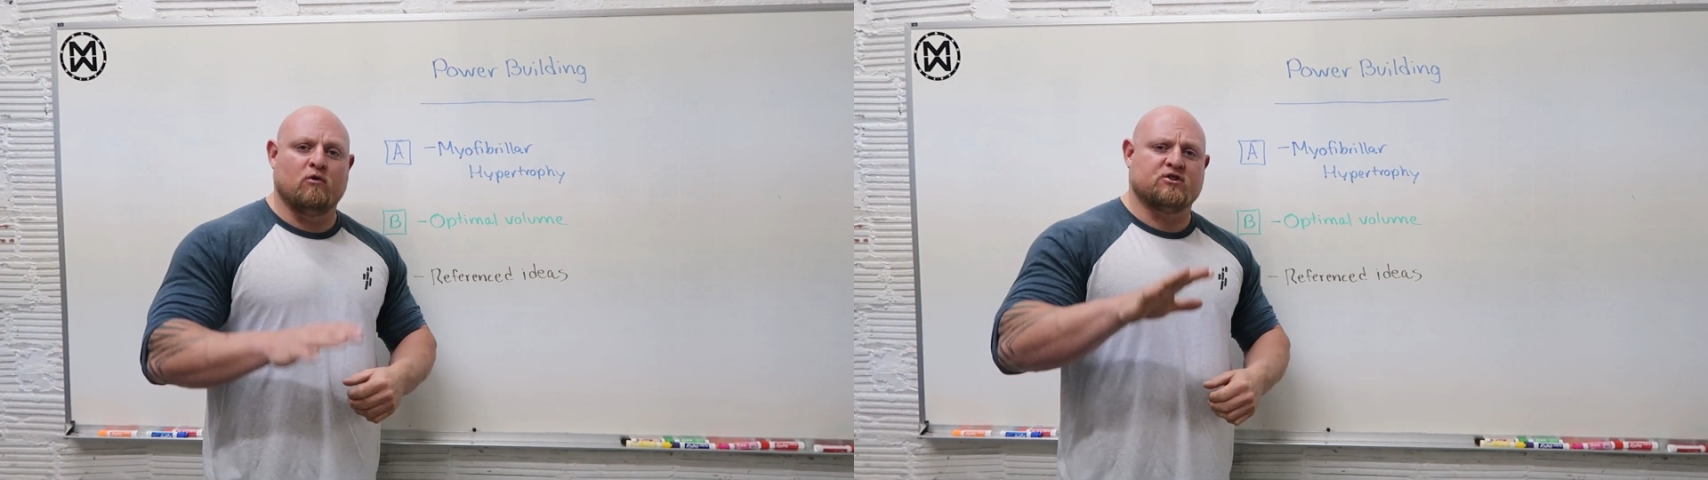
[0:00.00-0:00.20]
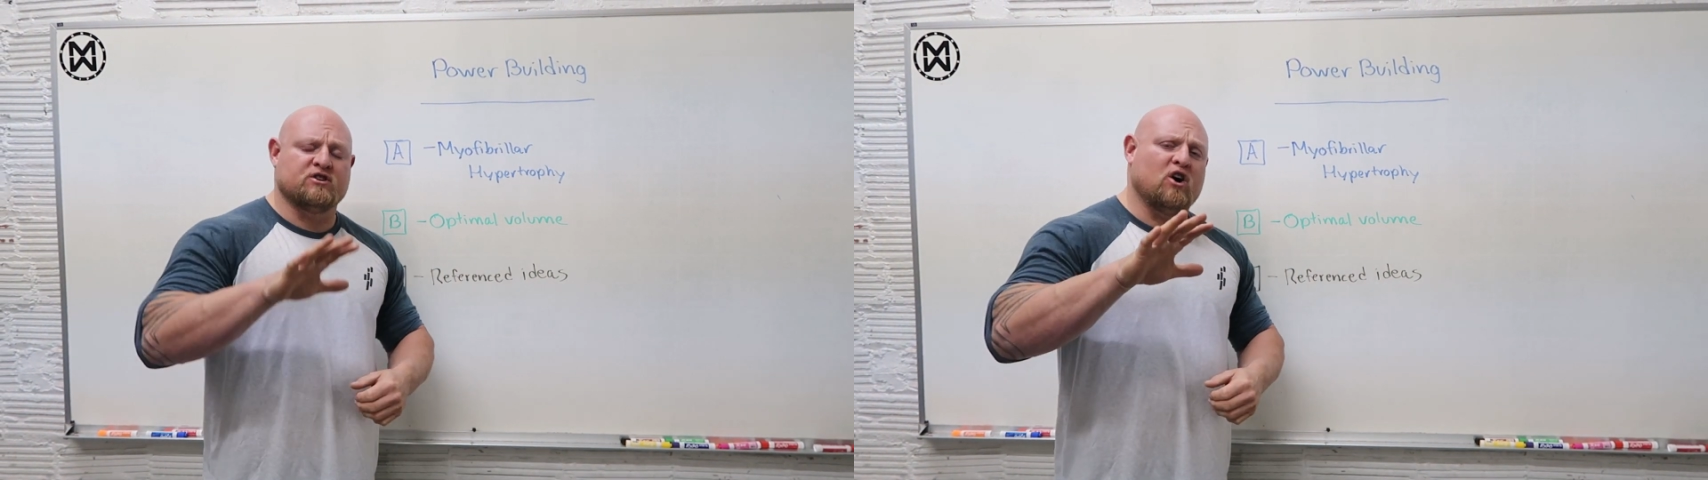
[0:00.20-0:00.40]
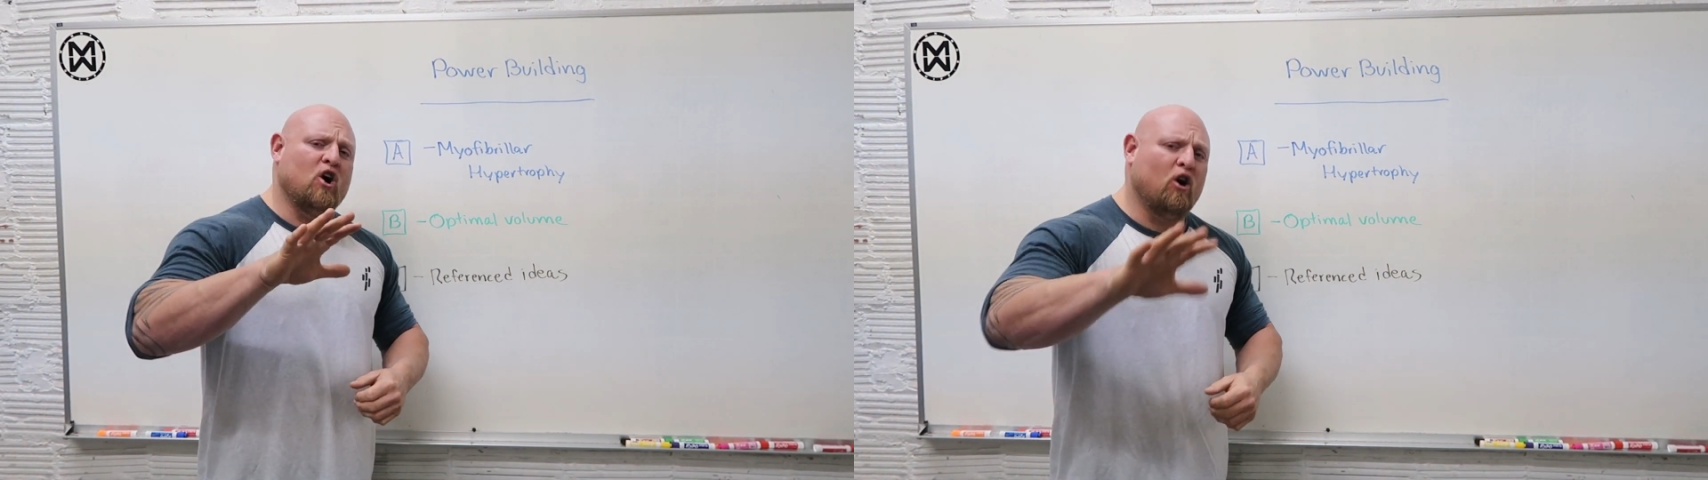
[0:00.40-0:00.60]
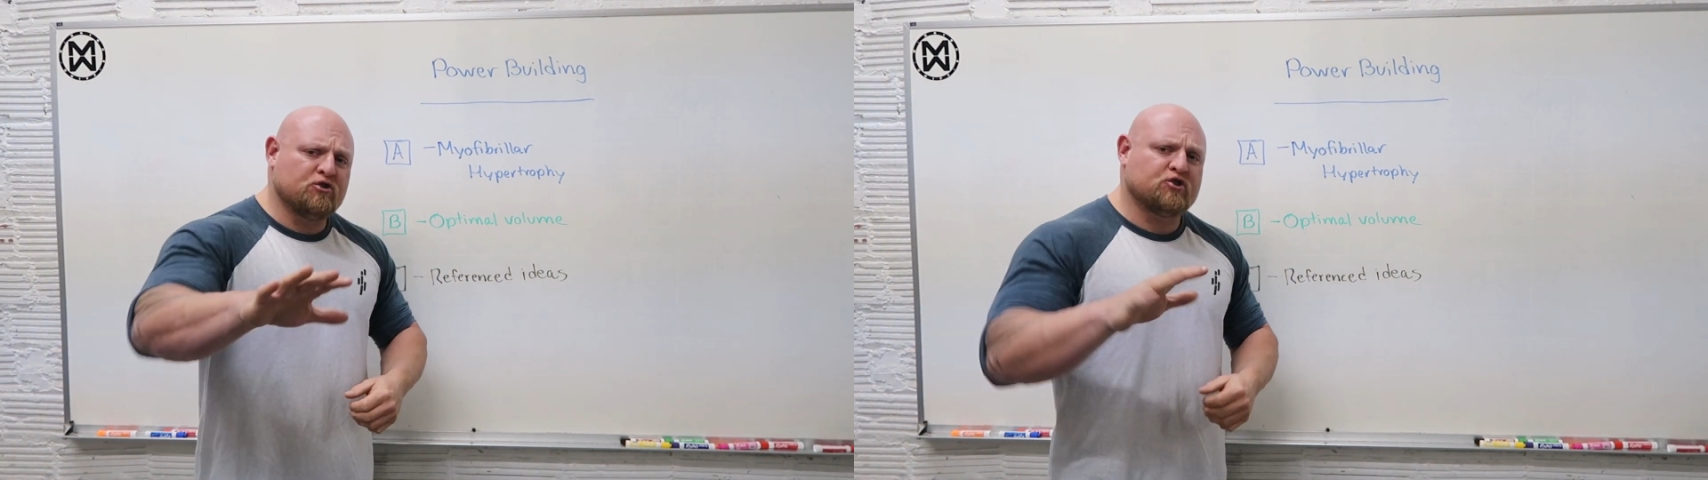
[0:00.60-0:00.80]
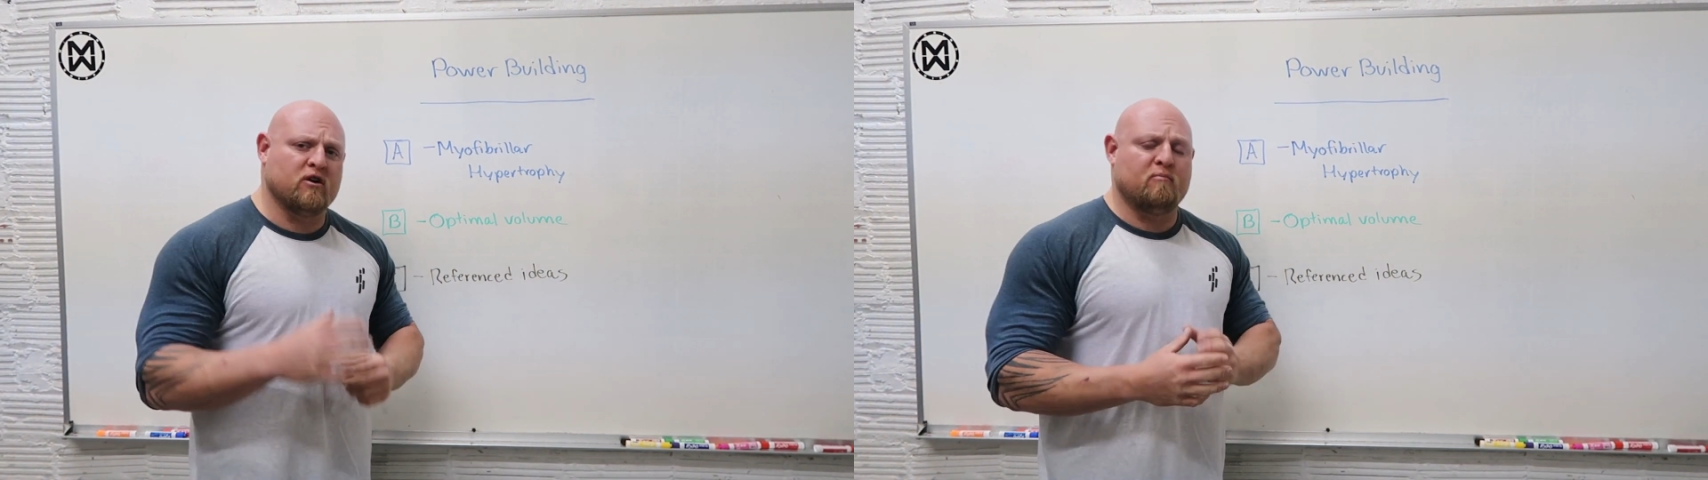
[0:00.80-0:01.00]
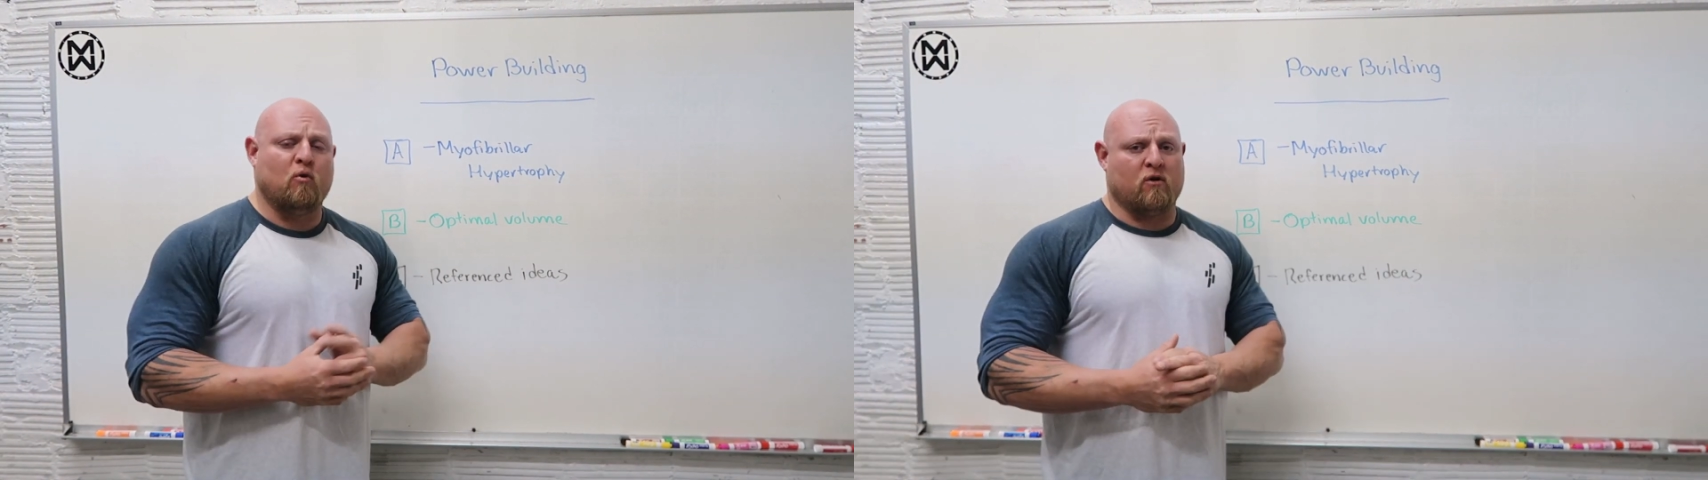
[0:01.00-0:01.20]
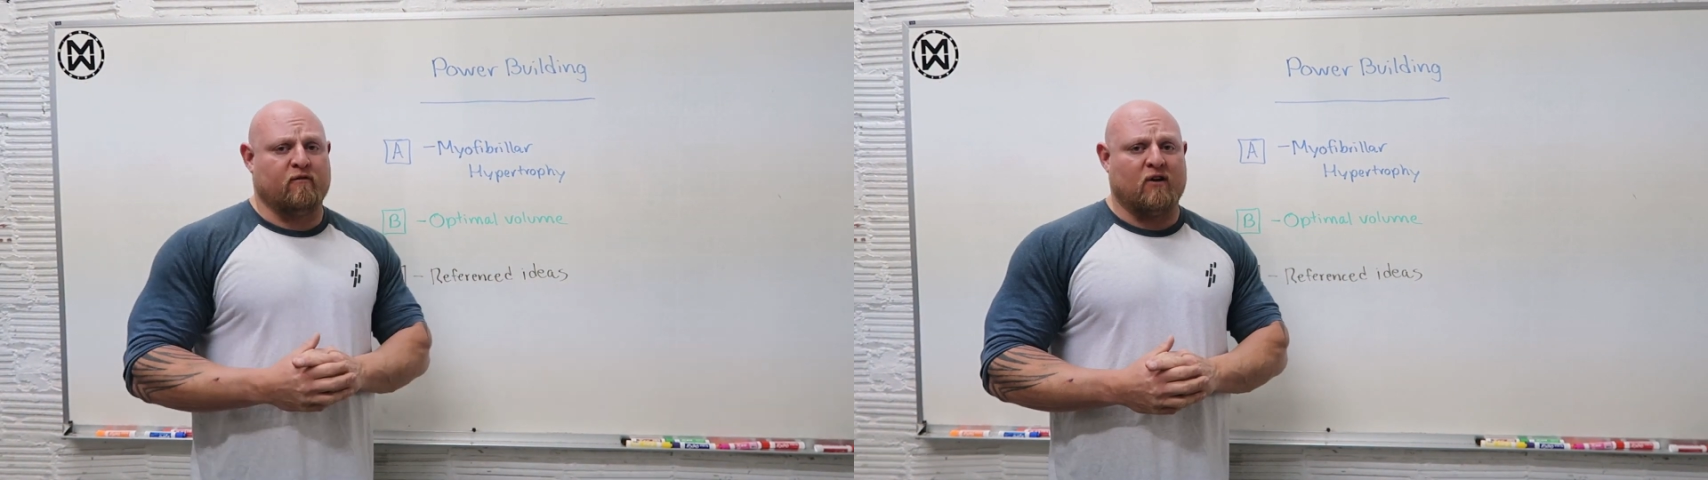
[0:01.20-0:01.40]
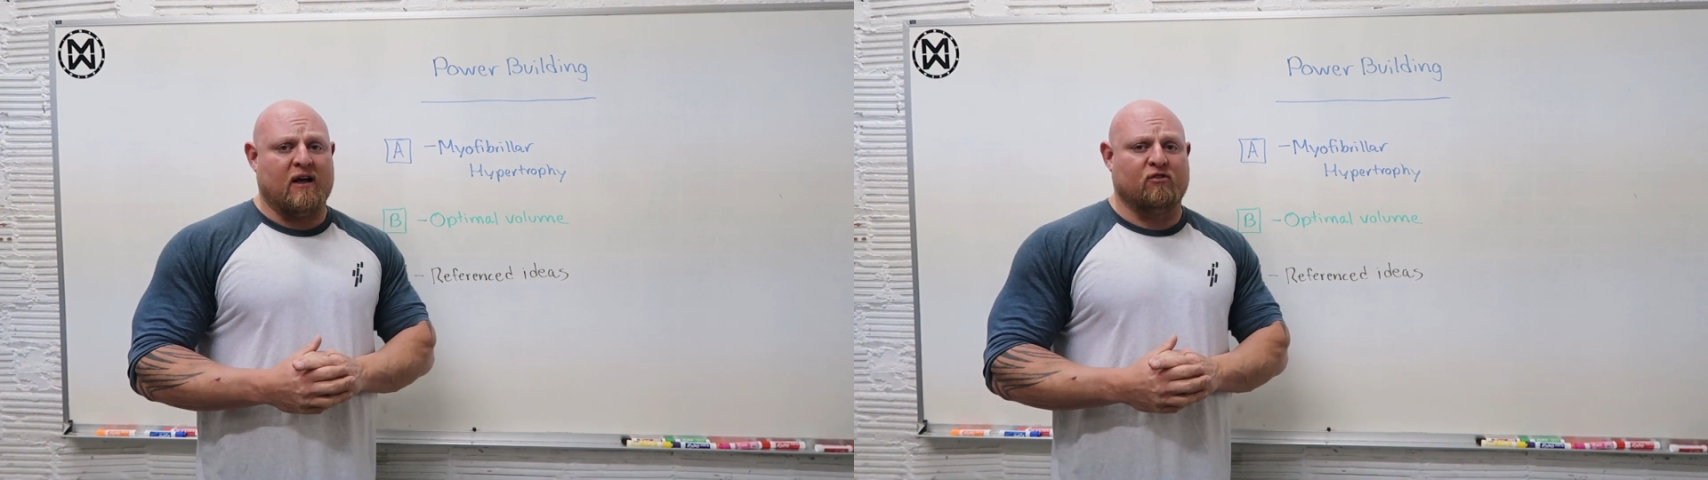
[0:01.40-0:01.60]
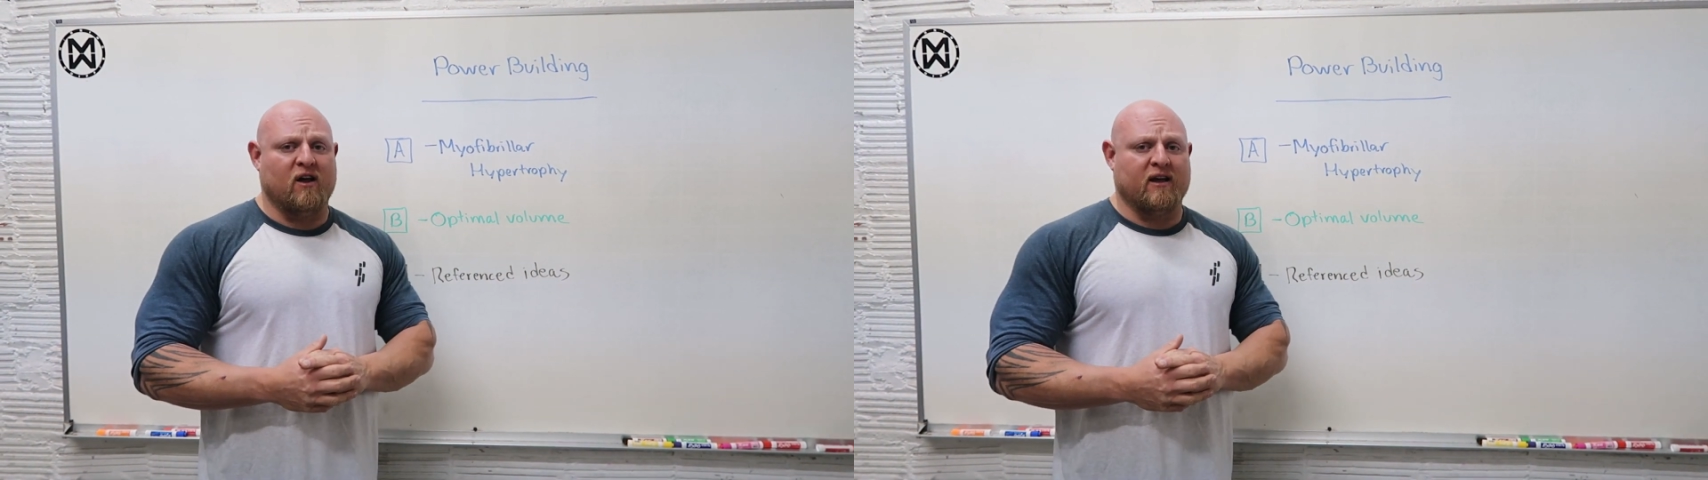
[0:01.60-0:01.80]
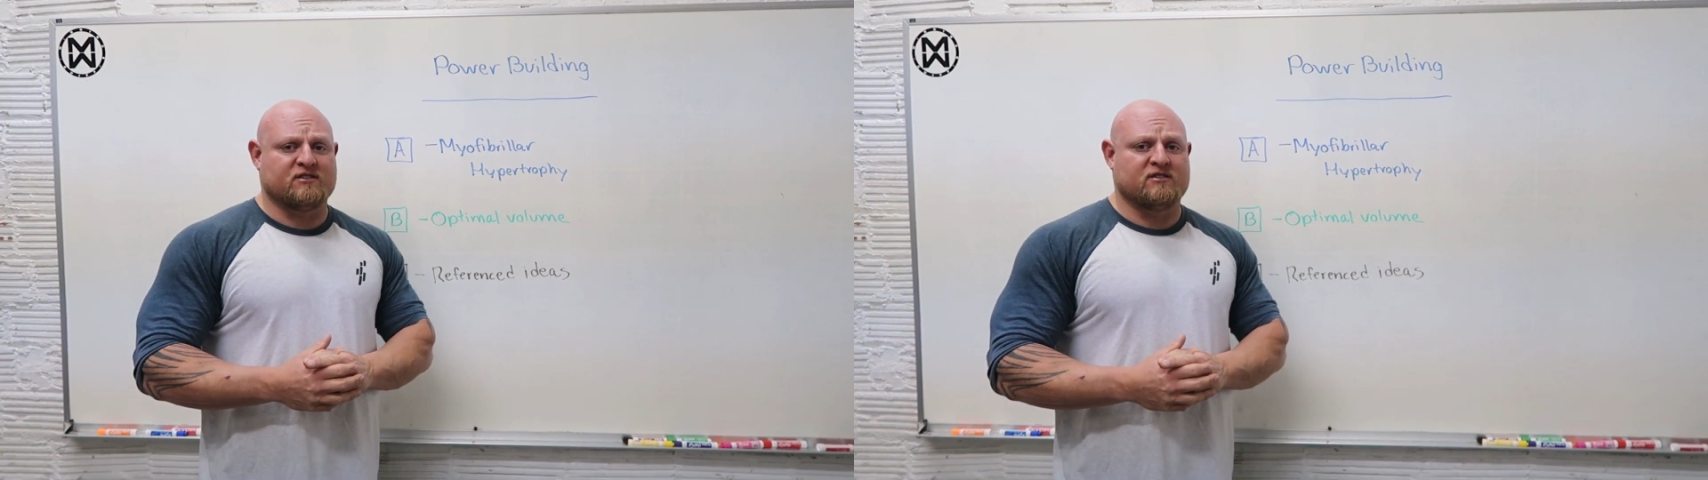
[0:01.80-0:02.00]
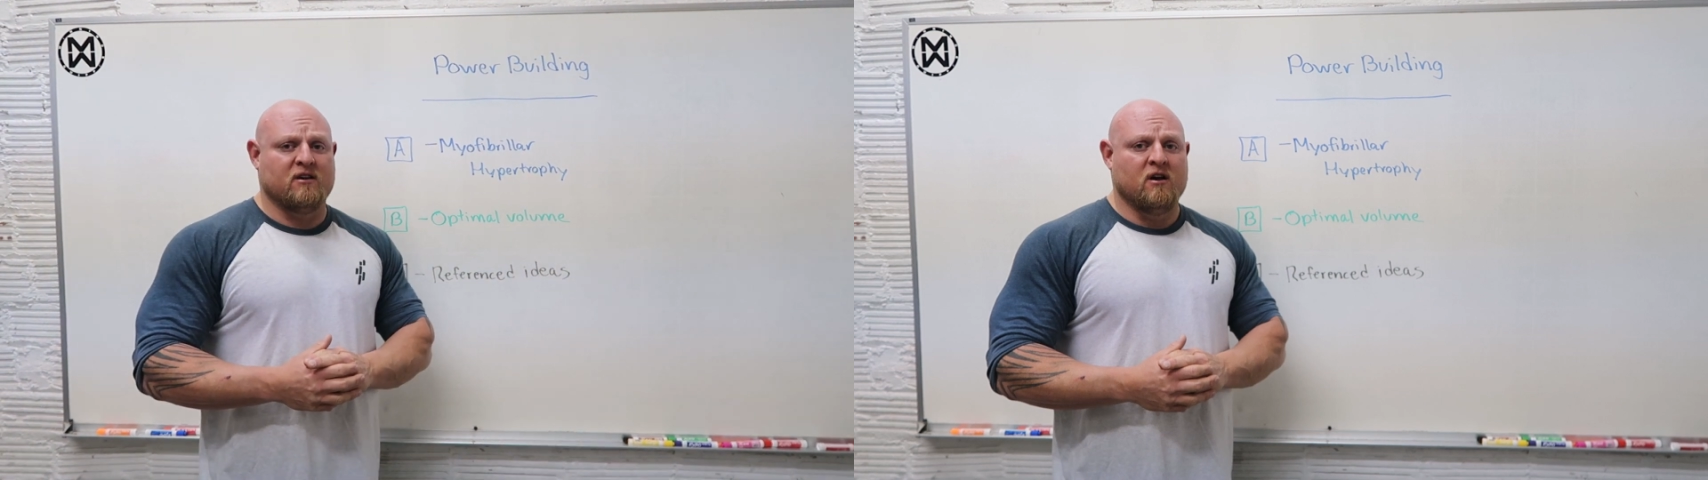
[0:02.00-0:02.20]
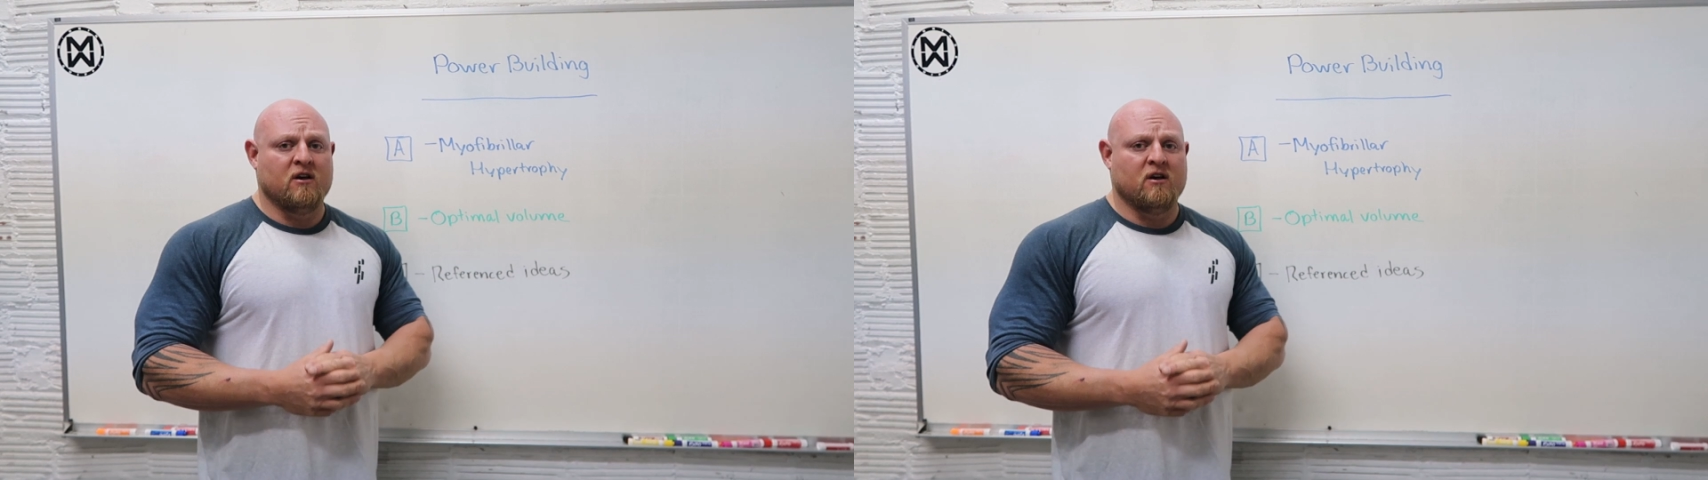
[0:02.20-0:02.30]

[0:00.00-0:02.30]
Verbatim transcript: which is ultra important for athletics,